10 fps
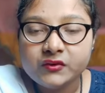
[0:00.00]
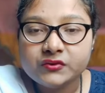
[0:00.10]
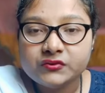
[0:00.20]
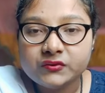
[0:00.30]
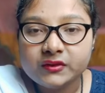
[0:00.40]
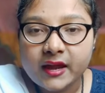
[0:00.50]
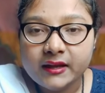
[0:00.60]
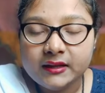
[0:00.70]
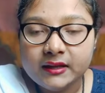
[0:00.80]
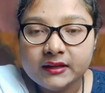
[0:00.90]
So
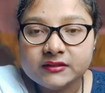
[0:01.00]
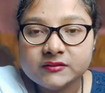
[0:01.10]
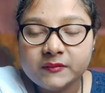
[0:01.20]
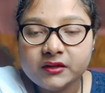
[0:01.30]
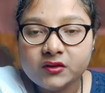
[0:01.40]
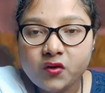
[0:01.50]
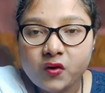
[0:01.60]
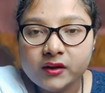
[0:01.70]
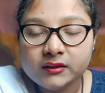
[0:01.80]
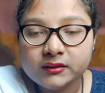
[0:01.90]
that day has been
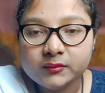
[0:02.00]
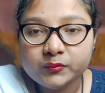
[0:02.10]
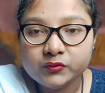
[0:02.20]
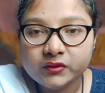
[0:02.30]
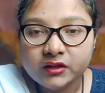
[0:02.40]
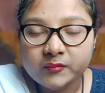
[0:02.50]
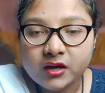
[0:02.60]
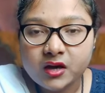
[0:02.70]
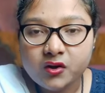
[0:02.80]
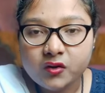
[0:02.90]
called the
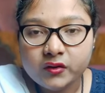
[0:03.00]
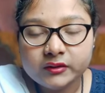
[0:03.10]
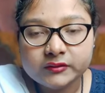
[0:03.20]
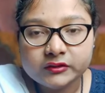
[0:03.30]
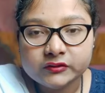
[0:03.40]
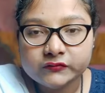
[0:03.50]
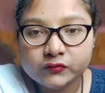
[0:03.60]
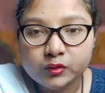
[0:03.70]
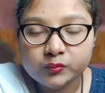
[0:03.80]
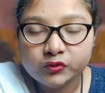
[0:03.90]
Purnima or
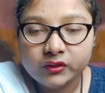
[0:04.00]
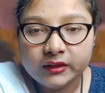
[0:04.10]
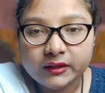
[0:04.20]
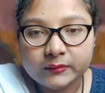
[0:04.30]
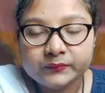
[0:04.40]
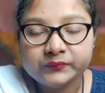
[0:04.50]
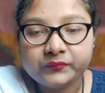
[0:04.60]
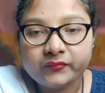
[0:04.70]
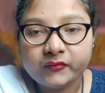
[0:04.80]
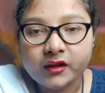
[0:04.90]
full moon day.
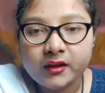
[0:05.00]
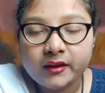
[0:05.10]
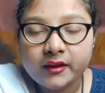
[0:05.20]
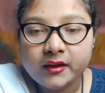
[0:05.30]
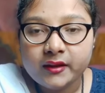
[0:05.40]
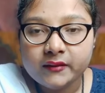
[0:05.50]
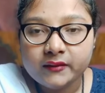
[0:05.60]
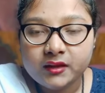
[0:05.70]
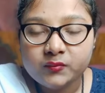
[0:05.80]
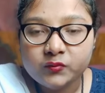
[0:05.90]

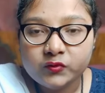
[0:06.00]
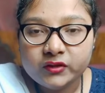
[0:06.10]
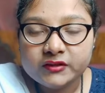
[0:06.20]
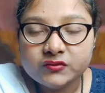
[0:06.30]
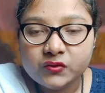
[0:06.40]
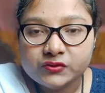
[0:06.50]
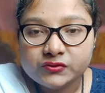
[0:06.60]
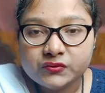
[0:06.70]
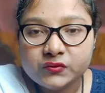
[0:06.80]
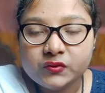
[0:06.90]
Then moon is
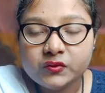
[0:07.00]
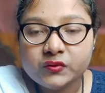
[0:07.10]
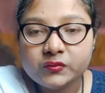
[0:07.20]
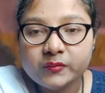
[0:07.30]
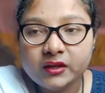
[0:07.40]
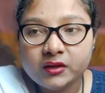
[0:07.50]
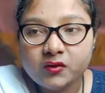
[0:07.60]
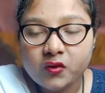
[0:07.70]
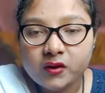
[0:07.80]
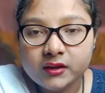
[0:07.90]
also been
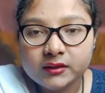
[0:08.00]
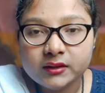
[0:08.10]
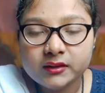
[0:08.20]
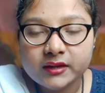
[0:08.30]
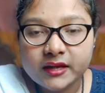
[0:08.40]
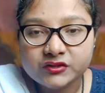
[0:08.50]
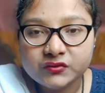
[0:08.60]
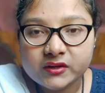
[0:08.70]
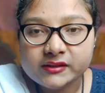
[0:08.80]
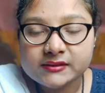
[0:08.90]
called a
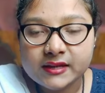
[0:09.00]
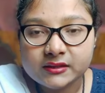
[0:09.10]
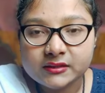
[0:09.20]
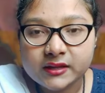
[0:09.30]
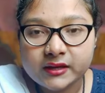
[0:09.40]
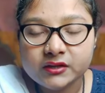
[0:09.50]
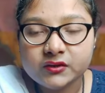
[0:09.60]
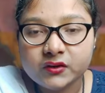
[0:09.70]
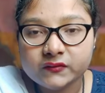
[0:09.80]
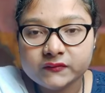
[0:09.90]
natural satellite
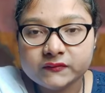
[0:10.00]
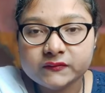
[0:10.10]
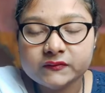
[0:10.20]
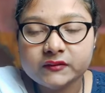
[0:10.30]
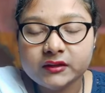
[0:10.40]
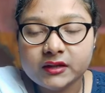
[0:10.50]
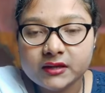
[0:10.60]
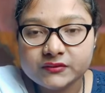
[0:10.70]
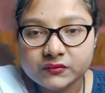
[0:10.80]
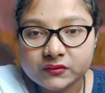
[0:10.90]
of in our
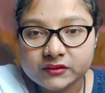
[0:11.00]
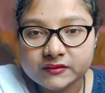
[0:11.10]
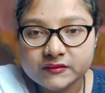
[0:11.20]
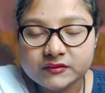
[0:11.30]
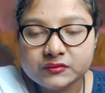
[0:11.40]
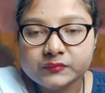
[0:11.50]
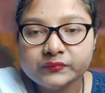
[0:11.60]
solar system.